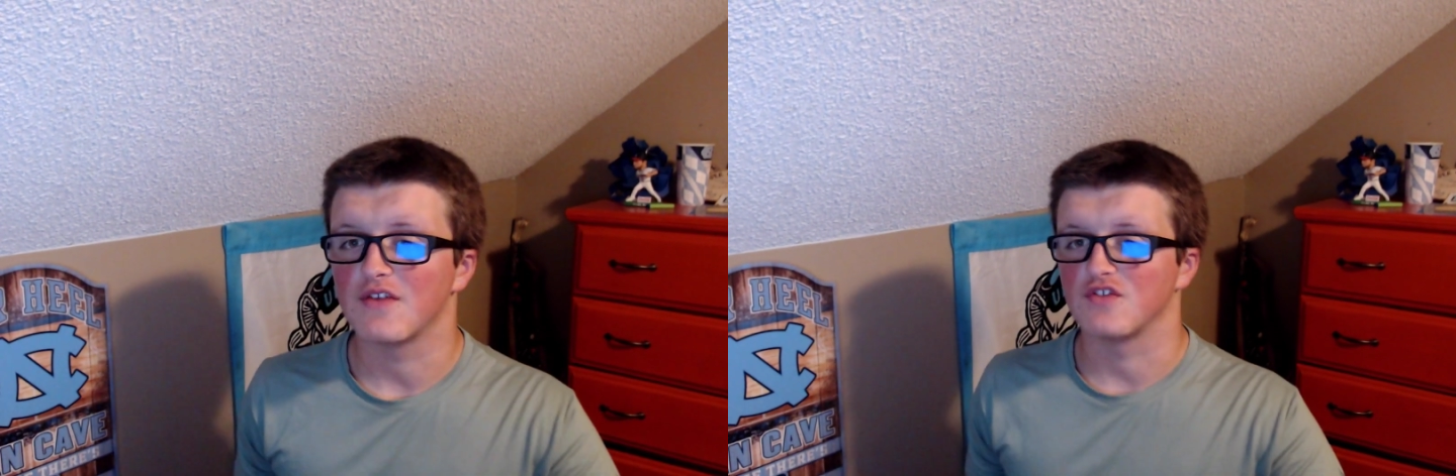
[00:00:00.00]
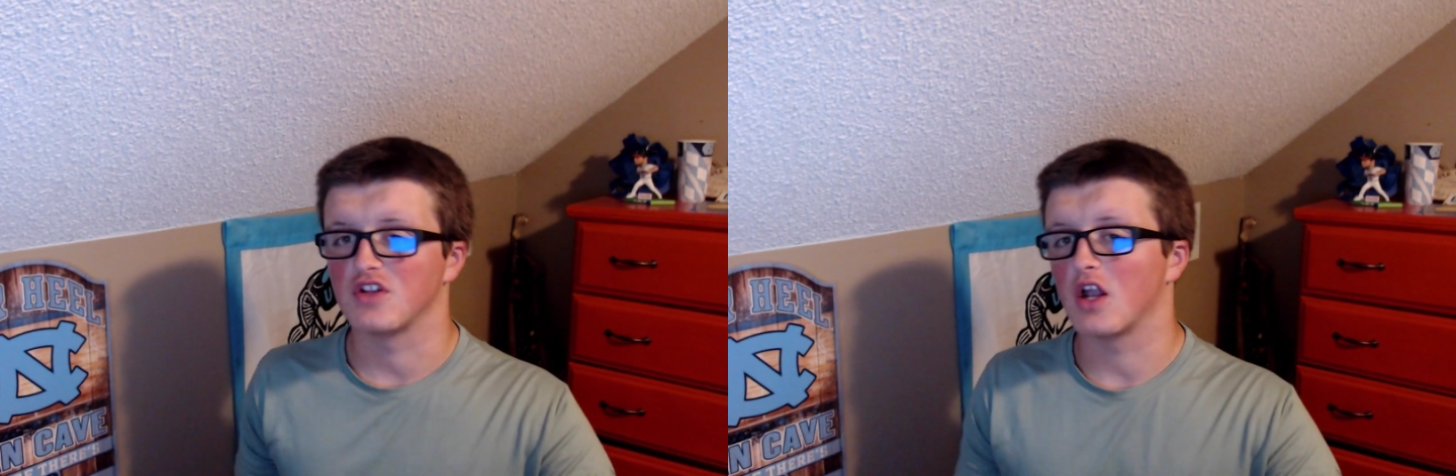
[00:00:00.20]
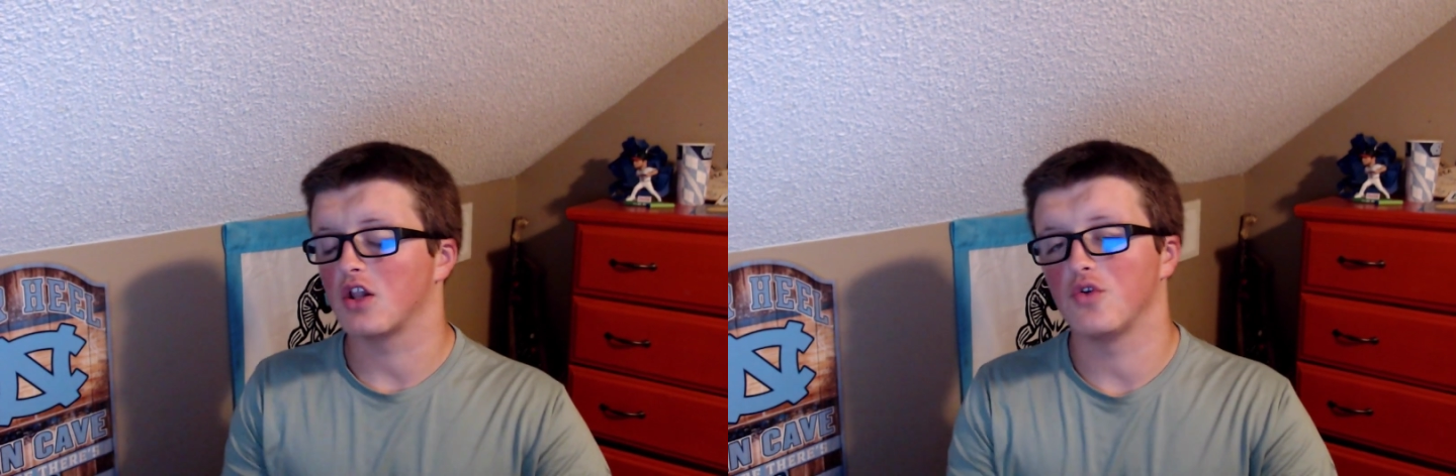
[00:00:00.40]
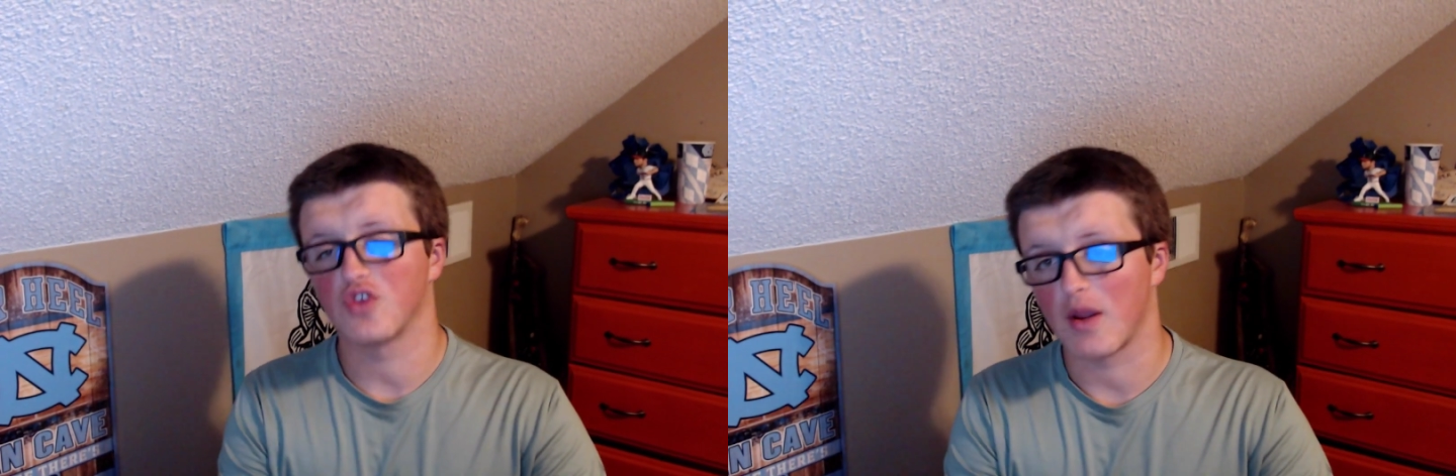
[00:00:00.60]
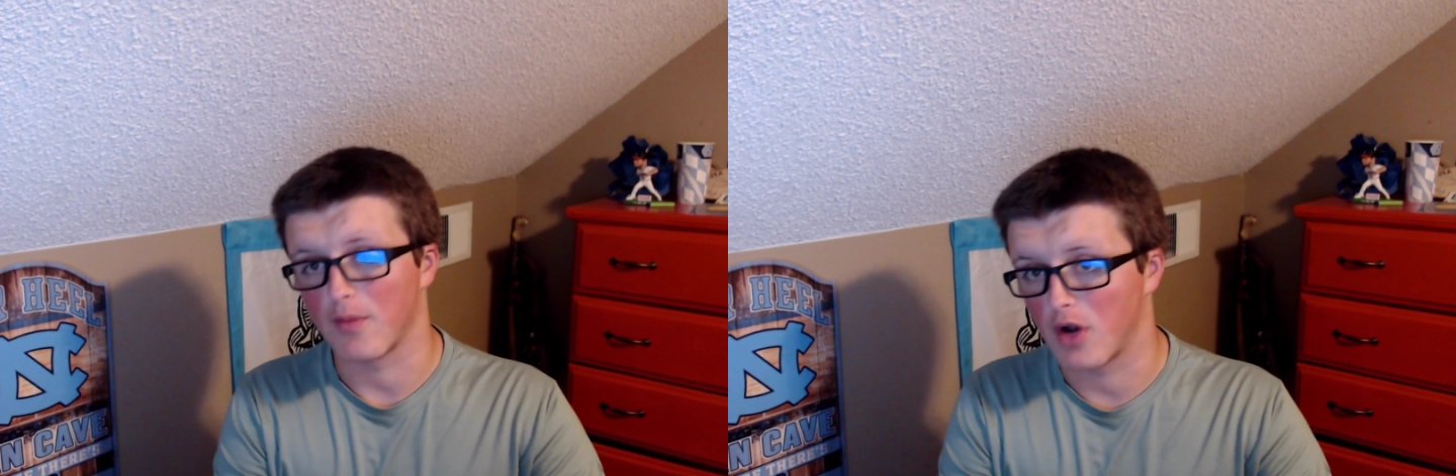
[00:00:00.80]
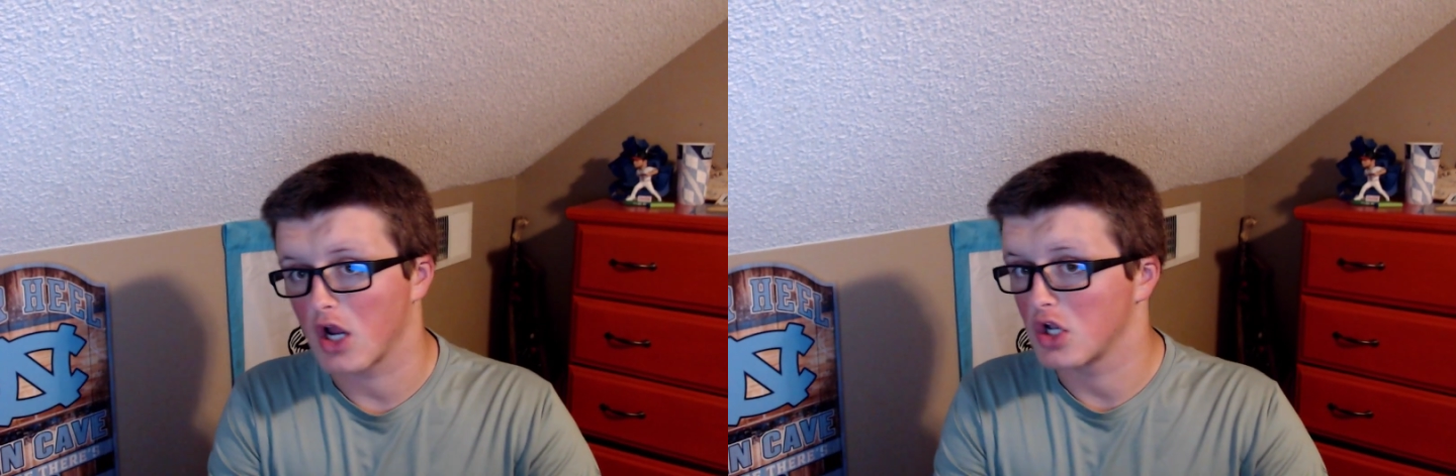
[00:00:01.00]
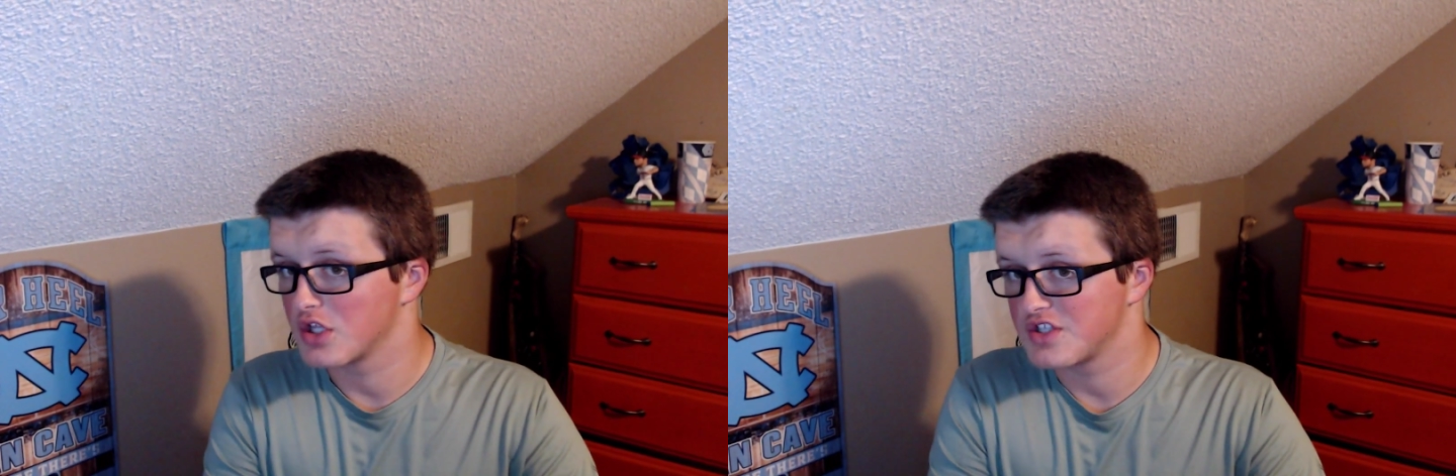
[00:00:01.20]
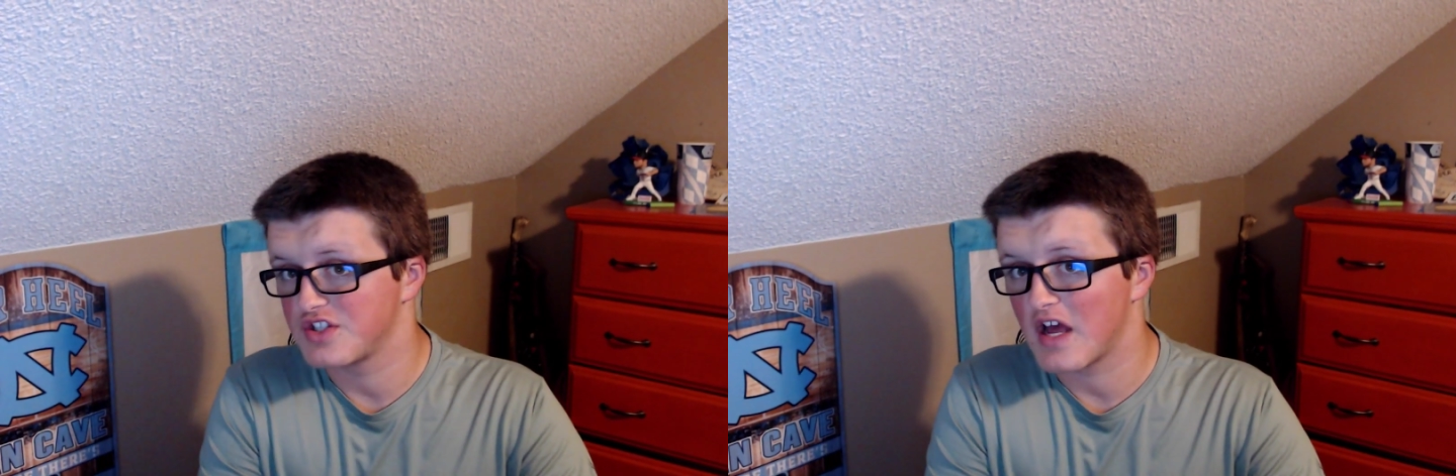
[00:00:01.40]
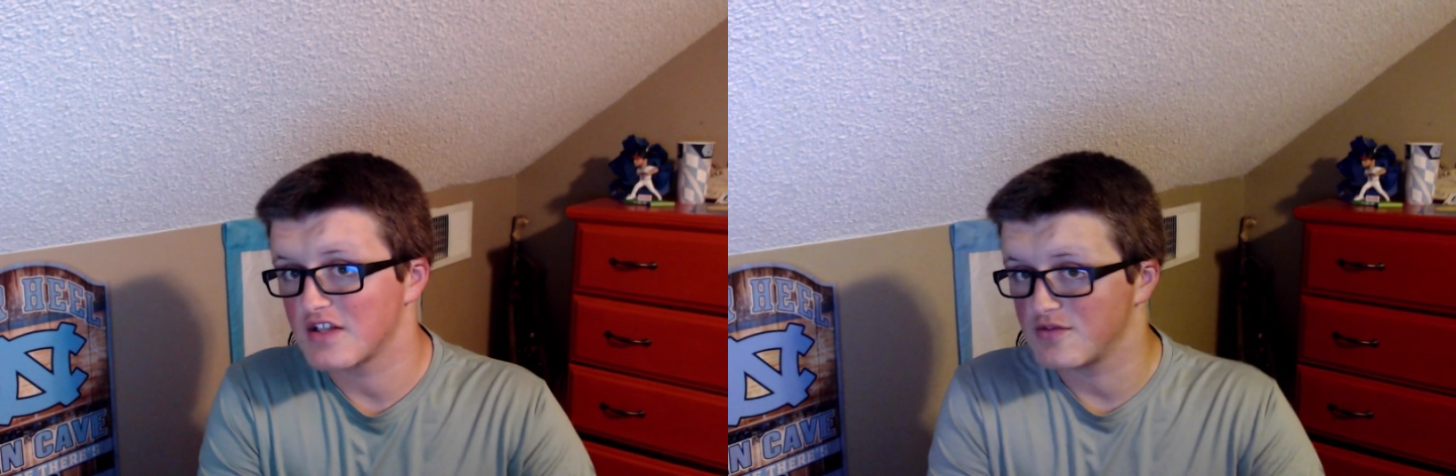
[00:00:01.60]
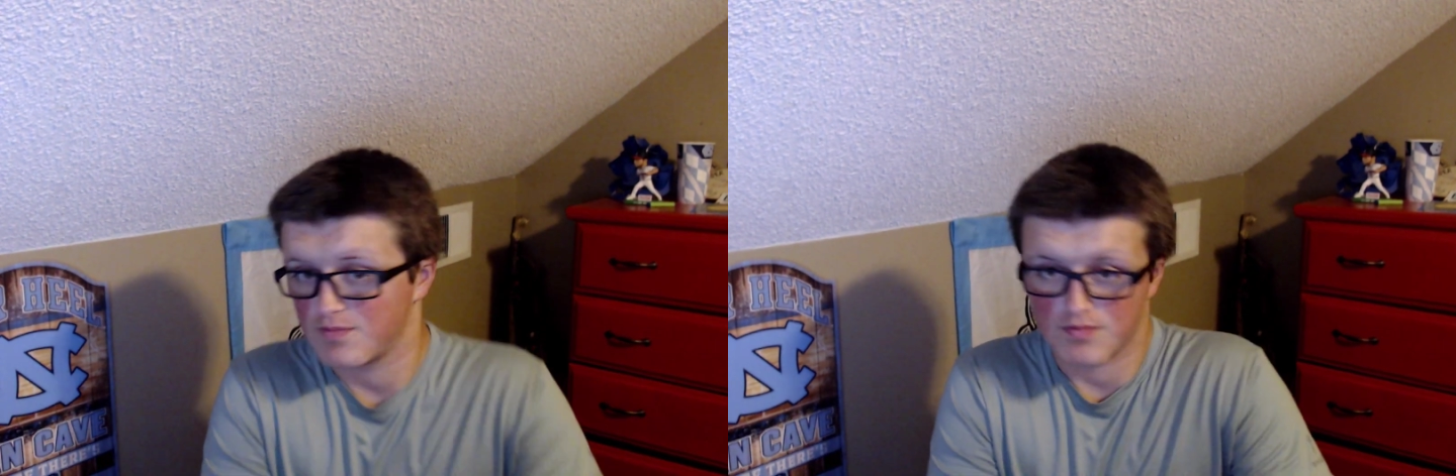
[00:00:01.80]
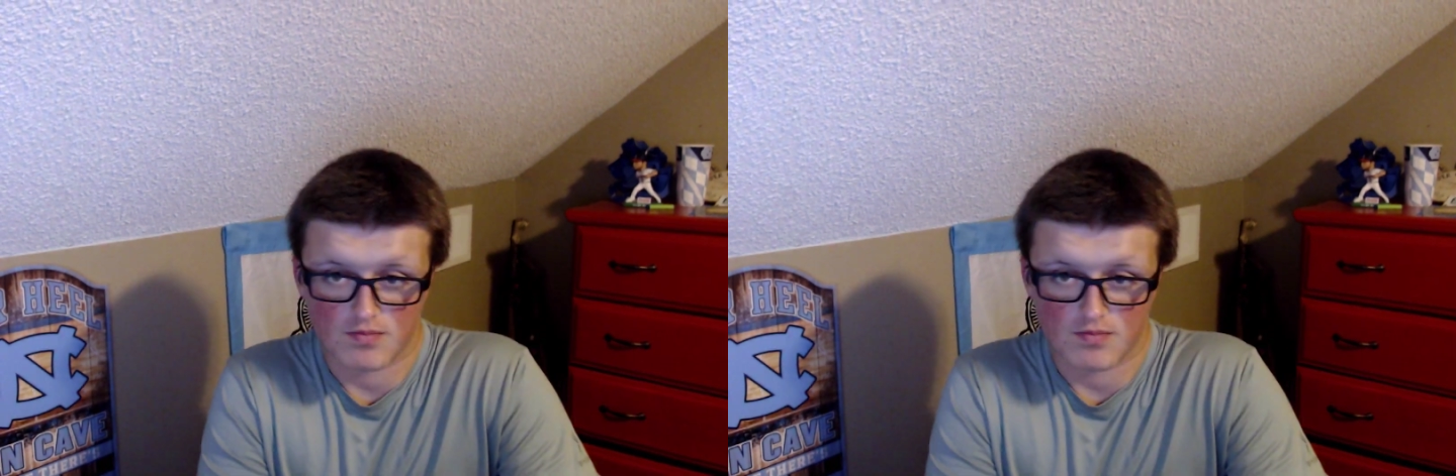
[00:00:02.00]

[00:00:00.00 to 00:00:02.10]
If it's not a close game, we're not gonna look at the stats.